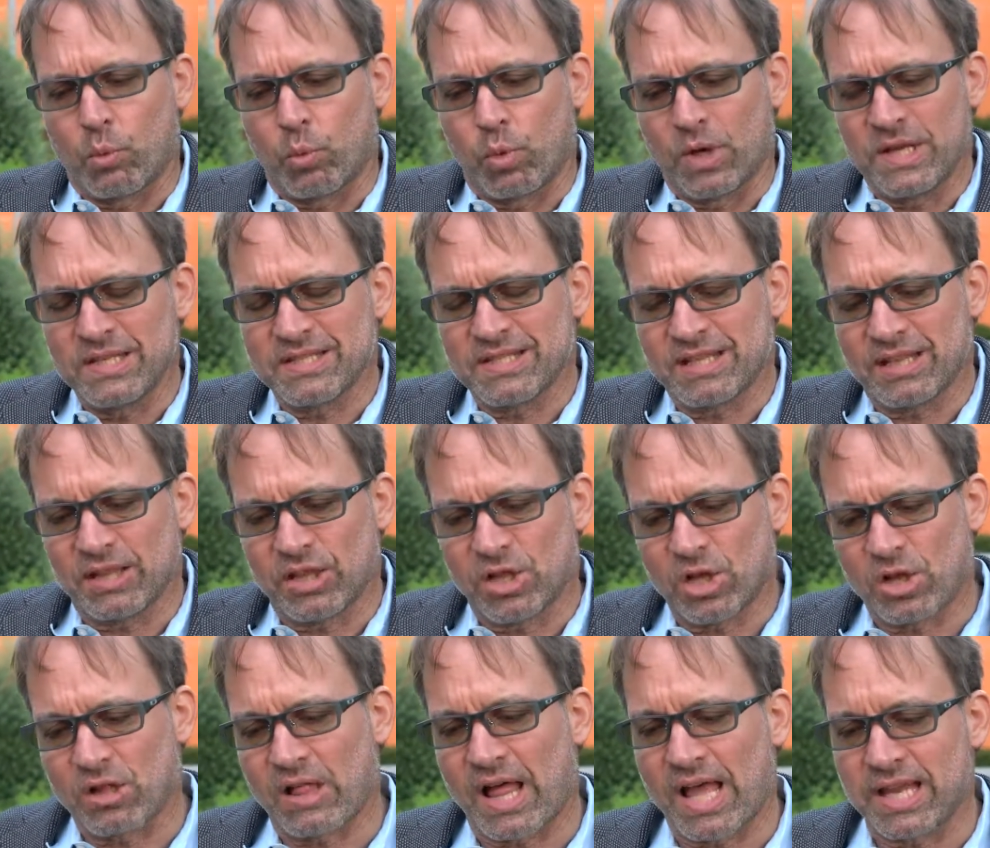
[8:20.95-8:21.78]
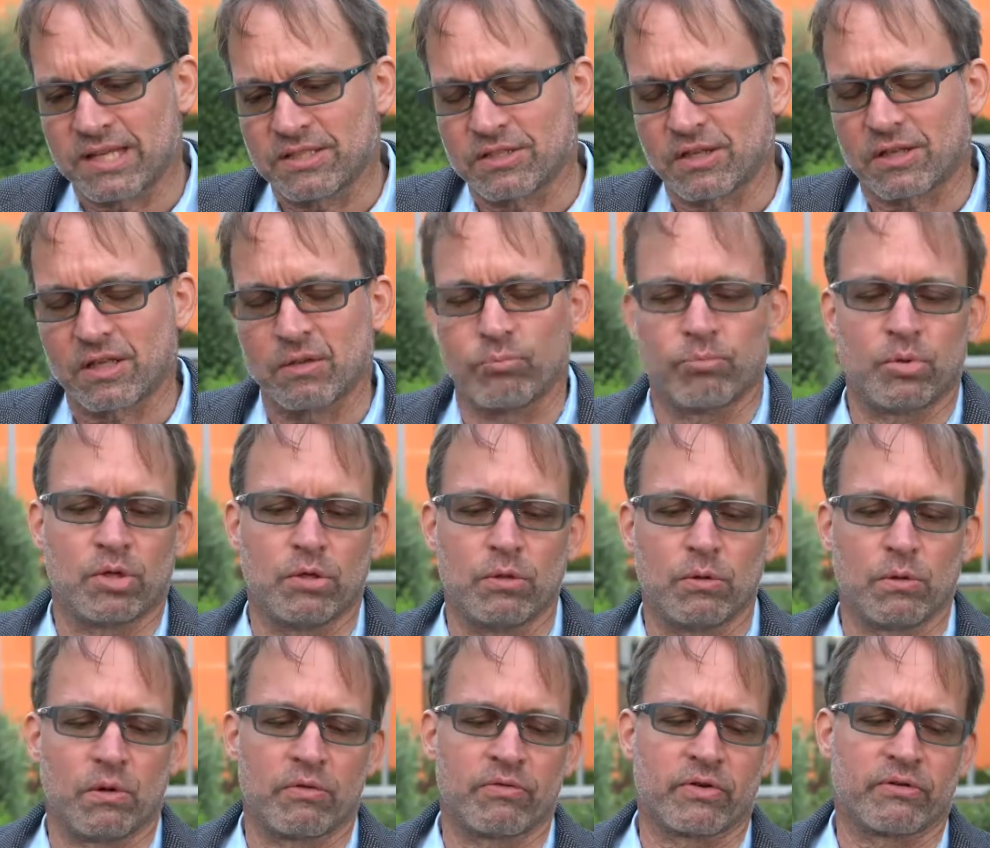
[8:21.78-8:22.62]
what does it look like to
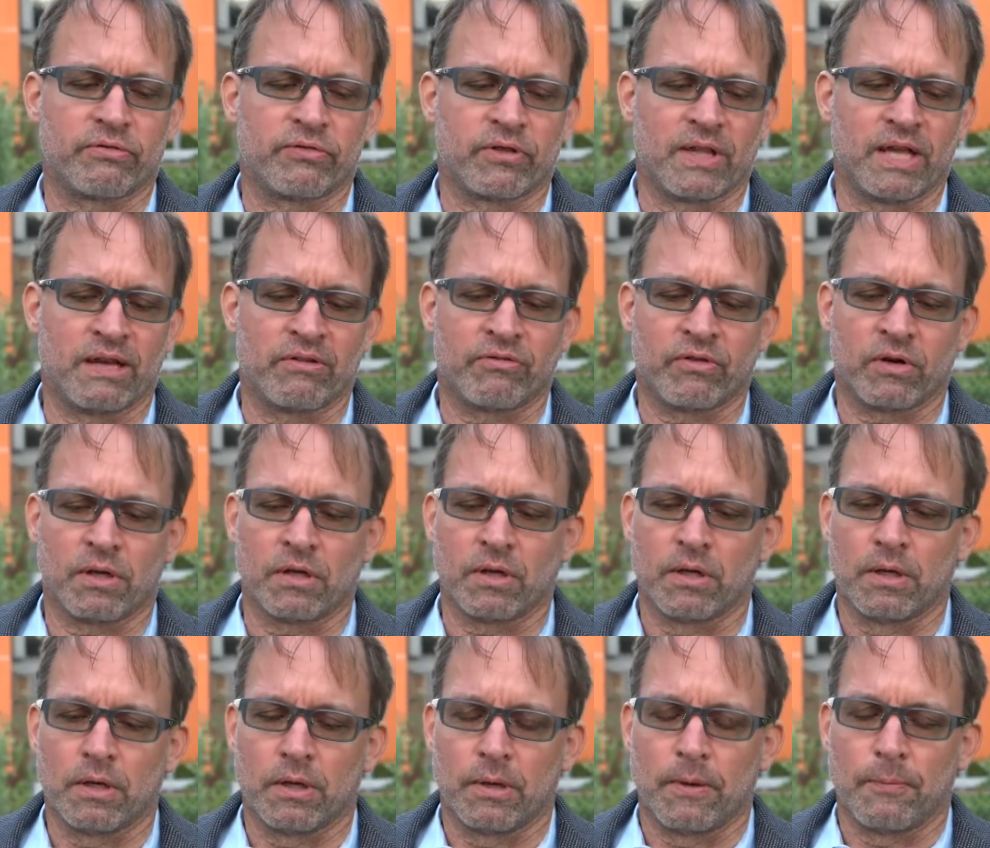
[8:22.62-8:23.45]
compute over flavor.